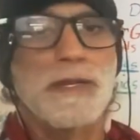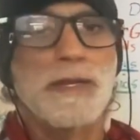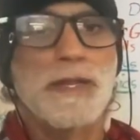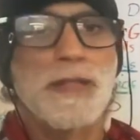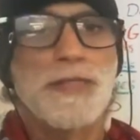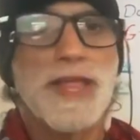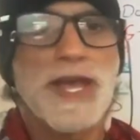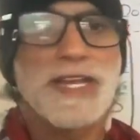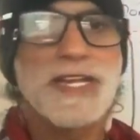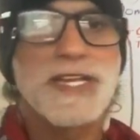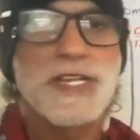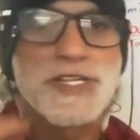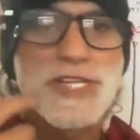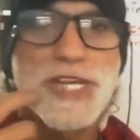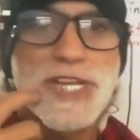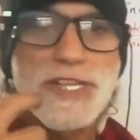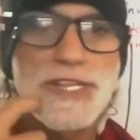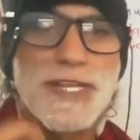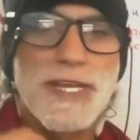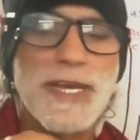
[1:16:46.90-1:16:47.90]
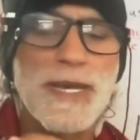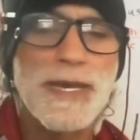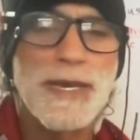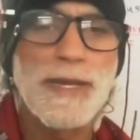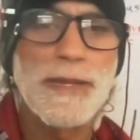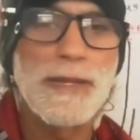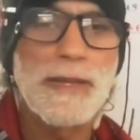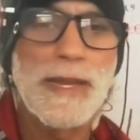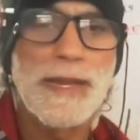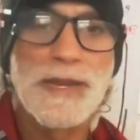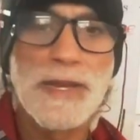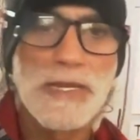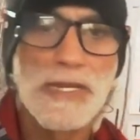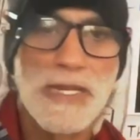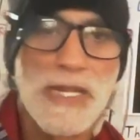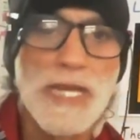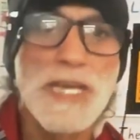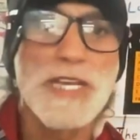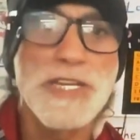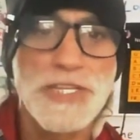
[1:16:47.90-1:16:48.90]
They can sit there and at
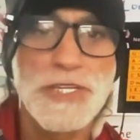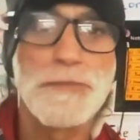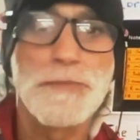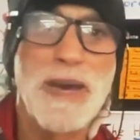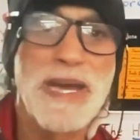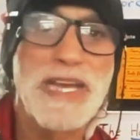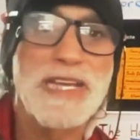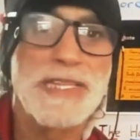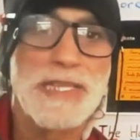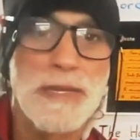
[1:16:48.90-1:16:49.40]
least make